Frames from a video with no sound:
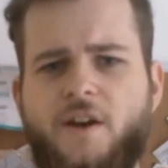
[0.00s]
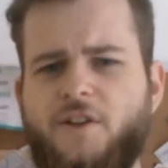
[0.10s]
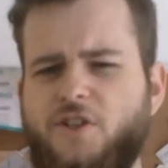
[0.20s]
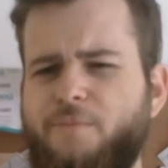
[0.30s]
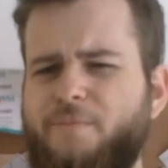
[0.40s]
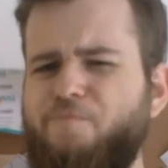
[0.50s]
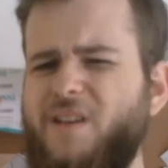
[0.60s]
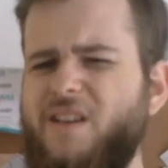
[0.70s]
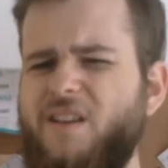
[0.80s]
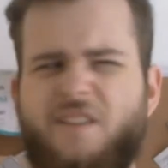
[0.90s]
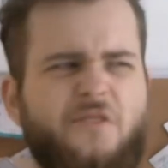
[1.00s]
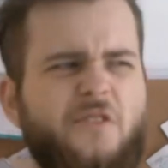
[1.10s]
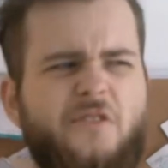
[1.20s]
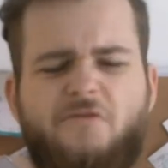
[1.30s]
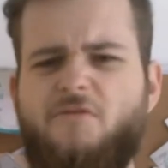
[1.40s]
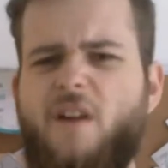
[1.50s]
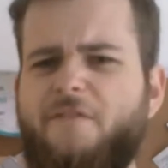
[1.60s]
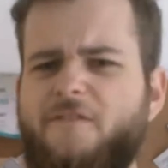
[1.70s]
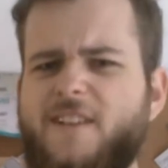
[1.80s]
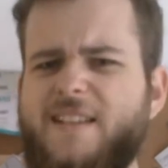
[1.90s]
should be
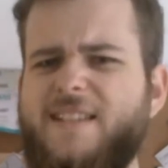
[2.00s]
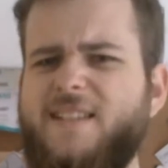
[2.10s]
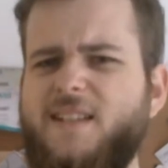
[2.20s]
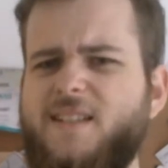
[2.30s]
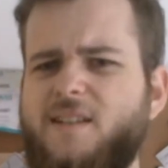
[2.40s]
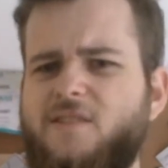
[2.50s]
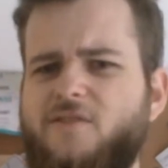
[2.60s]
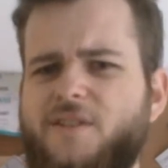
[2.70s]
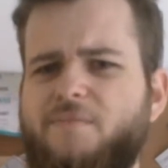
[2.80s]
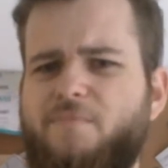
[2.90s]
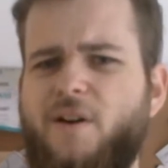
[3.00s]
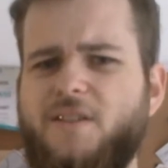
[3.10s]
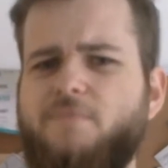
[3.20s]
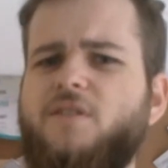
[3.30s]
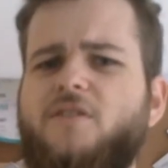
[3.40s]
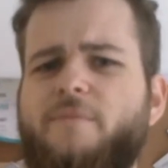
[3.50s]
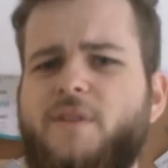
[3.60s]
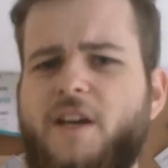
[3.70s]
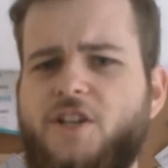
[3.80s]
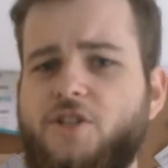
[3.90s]
roughly 600 possible
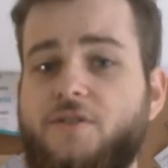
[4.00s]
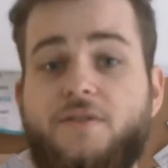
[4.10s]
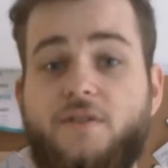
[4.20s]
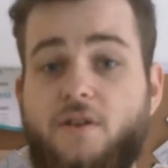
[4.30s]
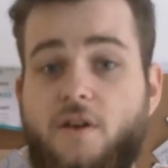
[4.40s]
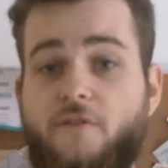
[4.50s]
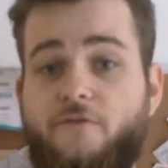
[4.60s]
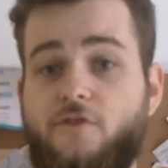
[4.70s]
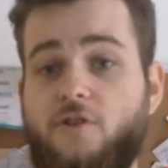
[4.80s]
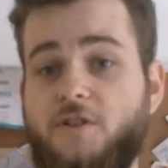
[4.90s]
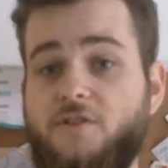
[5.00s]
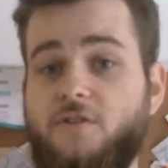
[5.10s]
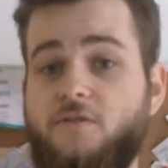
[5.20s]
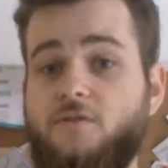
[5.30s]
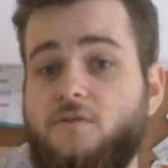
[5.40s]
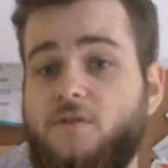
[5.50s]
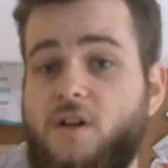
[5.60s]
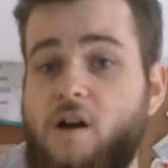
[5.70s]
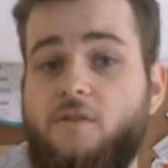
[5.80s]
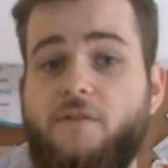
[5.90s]
combinations if you also
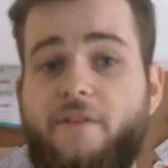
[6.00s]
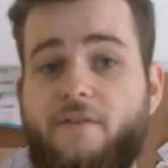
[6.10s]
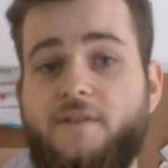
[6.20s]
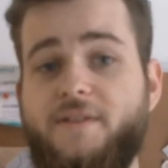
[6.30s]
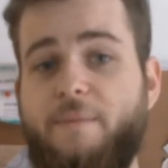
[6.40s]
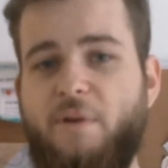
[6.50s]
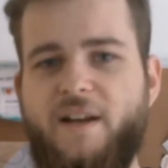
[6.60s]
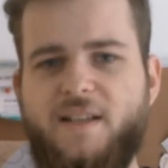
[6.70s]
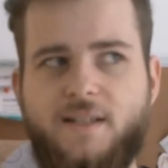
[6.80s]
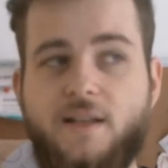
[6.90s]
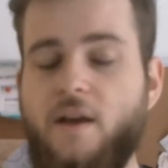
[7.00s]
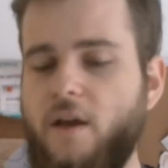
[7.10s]
count the subclasses.